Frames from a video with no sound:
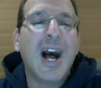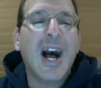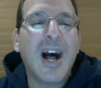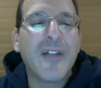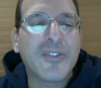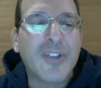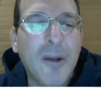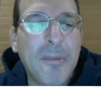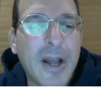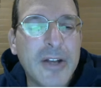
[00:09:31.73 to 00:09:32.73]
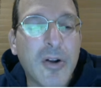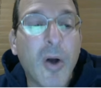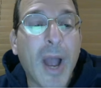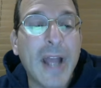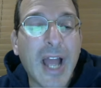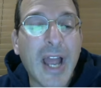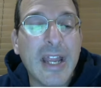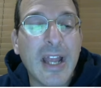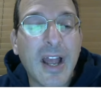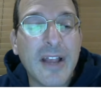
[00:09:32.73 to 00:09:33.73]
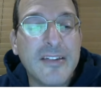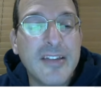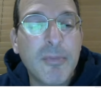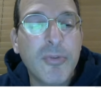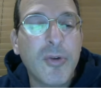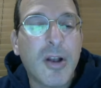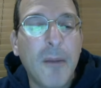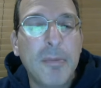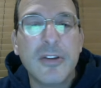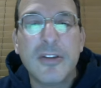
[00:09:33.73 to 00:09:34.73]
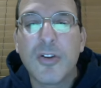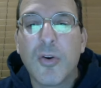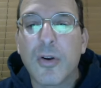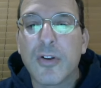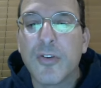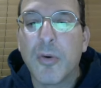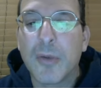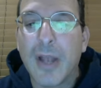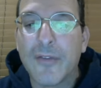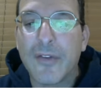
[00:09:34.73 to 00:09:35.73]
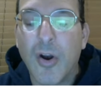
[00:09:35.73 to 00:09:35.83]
Uh, there's a couple I don't. Oh, I, I I zipped through a couple of these in the corner. So what do we have?